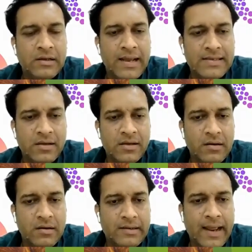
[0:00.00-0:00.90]
the
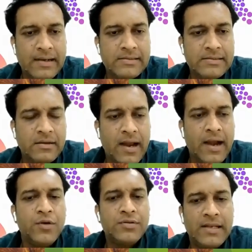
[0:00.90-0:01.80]
lesser tax,
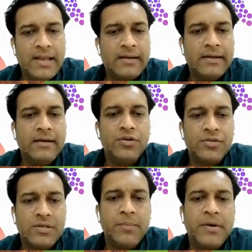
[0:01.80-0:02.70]
and you select
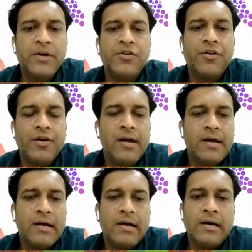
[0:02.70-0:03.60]
it, you submit your
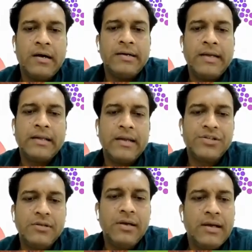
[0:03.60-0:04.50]

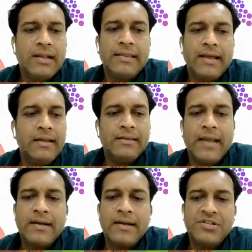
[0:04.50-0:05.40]
declaration, then
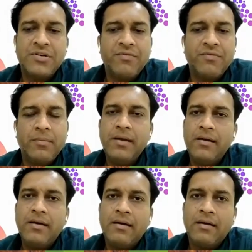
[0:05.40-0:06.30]
that regime will
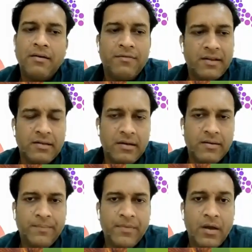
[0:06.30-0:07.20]
be final.
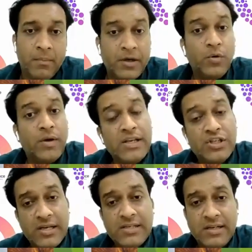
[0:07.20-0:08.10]
But you
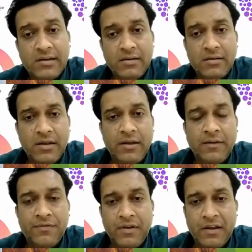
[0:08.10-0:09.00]
can change it.
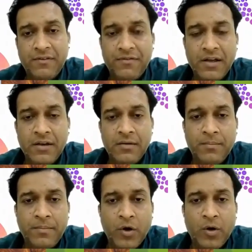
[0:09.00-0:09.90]
If
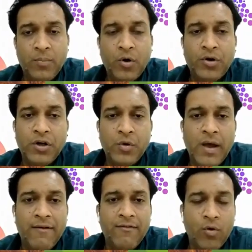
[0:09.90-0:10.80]
in payroll portal
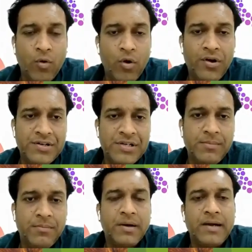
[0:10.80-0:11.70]
you have old
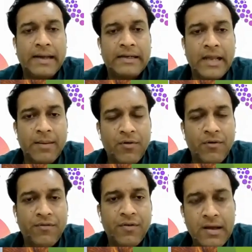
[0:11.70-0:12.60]
regime, but at the time
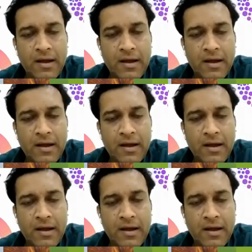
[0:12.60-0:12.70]
of